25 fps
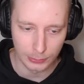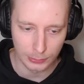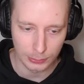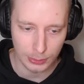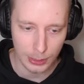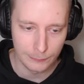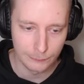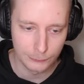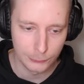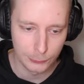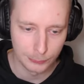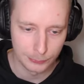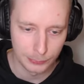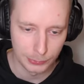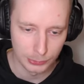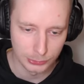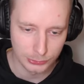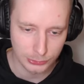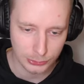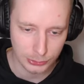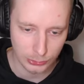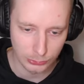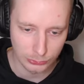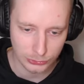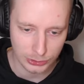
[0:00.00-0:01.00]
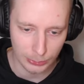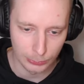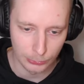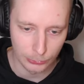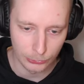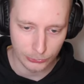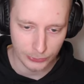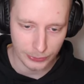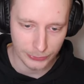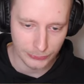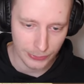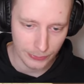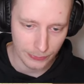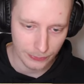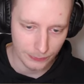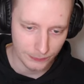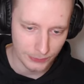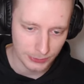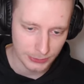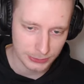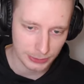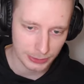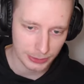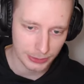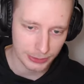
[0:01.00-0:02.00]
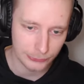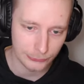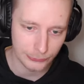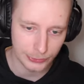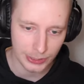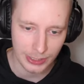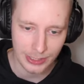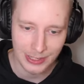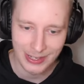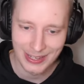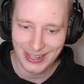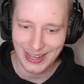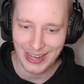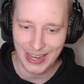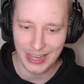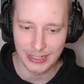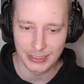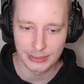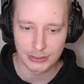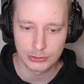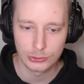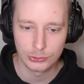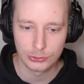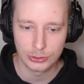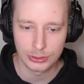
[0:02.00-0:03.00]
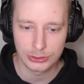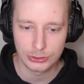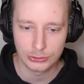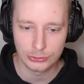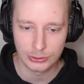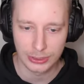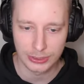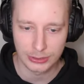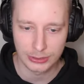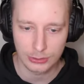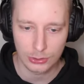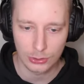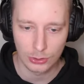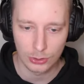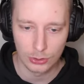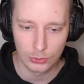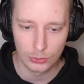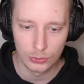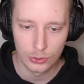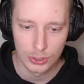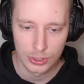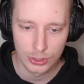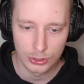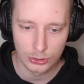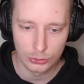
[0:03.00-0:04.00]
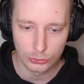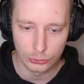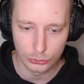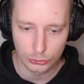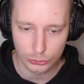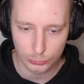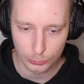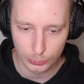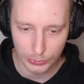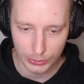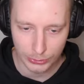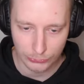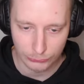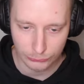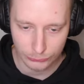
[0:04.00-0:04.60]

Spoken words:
comfortable, so somewhere around this area, and as soon as you let go, you swing